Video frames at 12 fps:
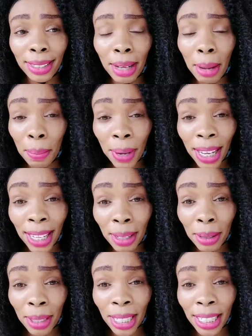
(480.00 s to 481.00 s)
apply,
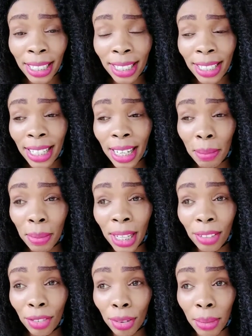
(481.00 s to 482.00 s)
like I start applying
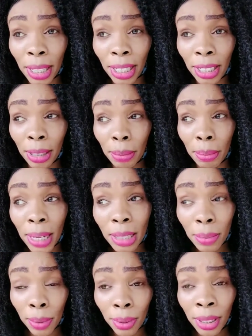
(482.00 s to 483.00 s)
for my
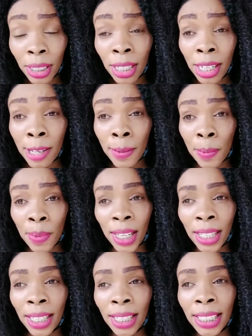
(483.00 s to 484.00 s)
passport, and
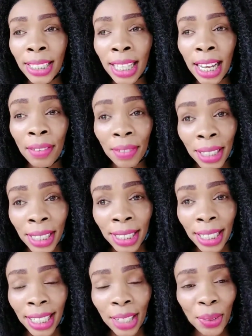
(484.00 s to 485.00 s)
then I just have it. Such
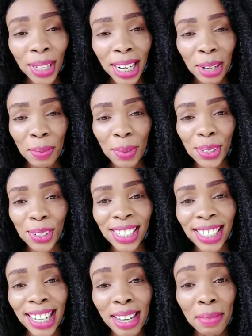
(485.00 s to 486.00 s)
that when an opportunity
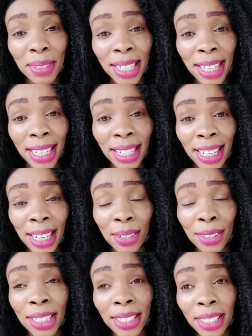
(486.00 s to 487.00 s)
comes in, I'll
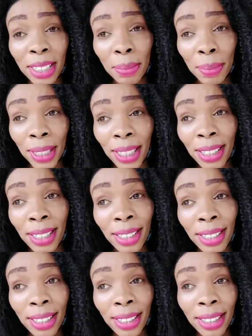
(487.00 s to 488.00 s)
just chip in and
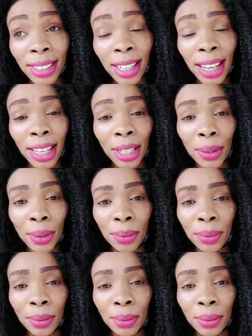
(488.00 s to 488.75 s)
I go.